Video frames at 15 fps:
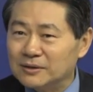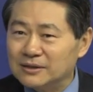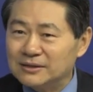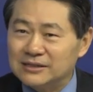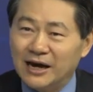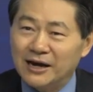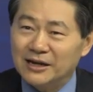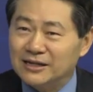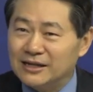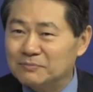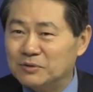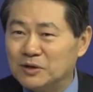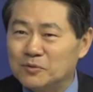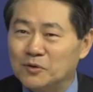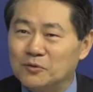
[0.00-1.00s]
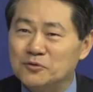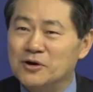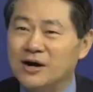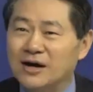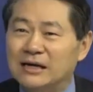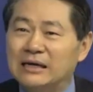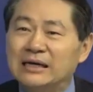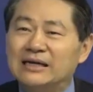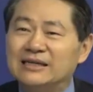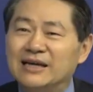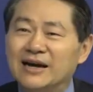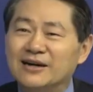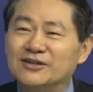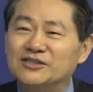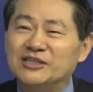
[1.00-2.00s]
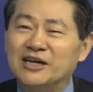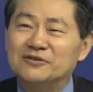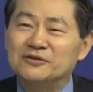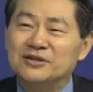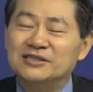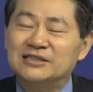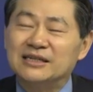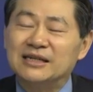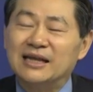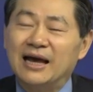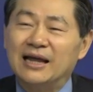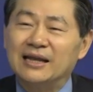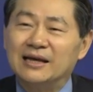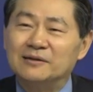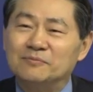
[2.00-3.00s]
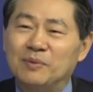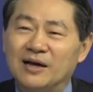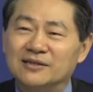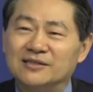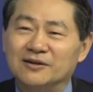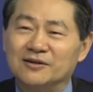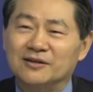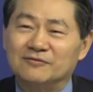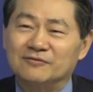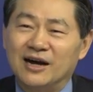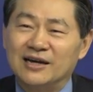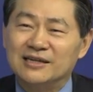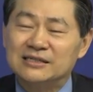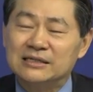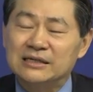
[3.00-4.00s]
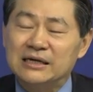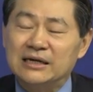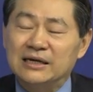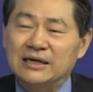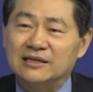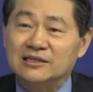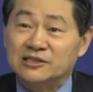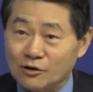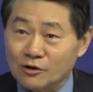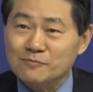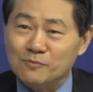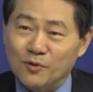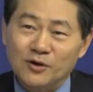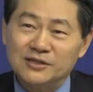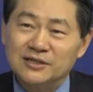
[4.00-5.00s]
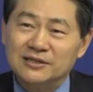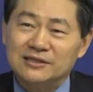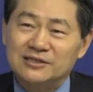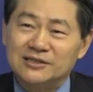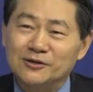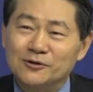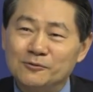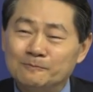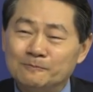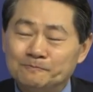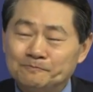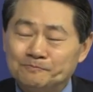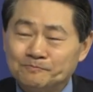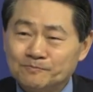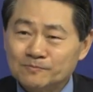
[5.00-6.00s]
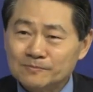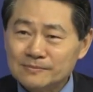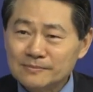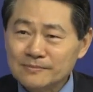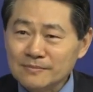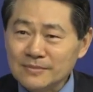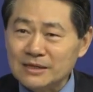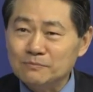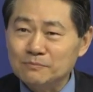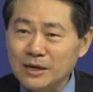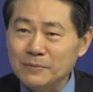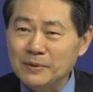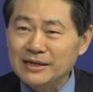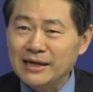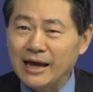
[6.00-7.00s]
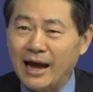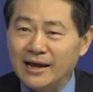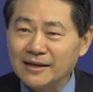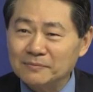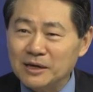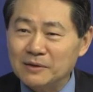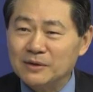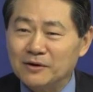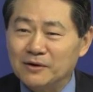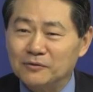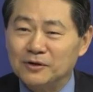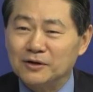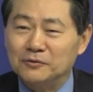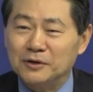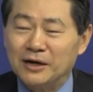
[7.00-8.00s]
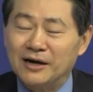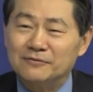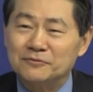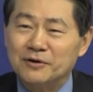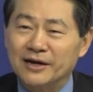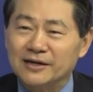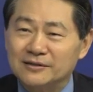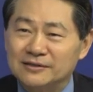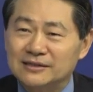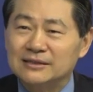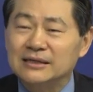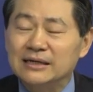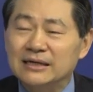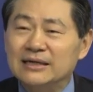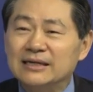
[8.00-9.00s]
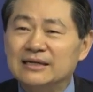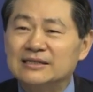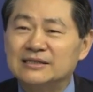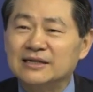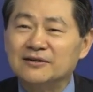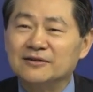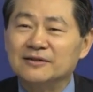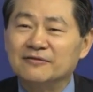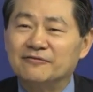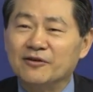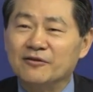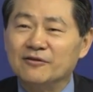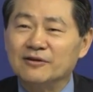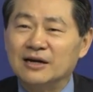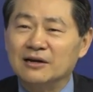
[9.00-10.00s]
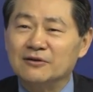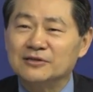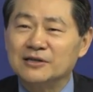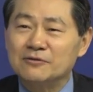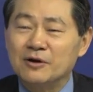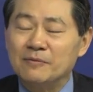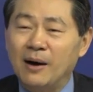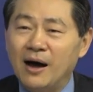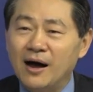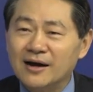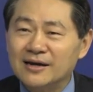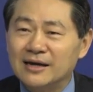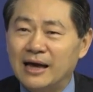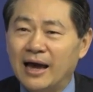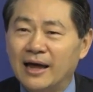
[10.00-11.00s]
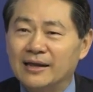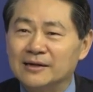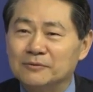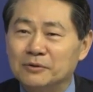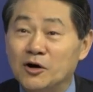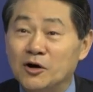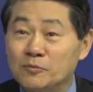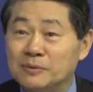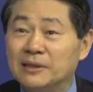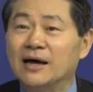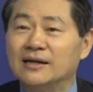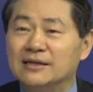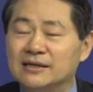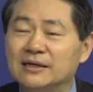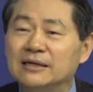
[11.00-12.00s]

telling the people who are younger generation and pass on your advice is so important. So maybe in the end, maybe we have Ray to say a few closing remark, and we hope that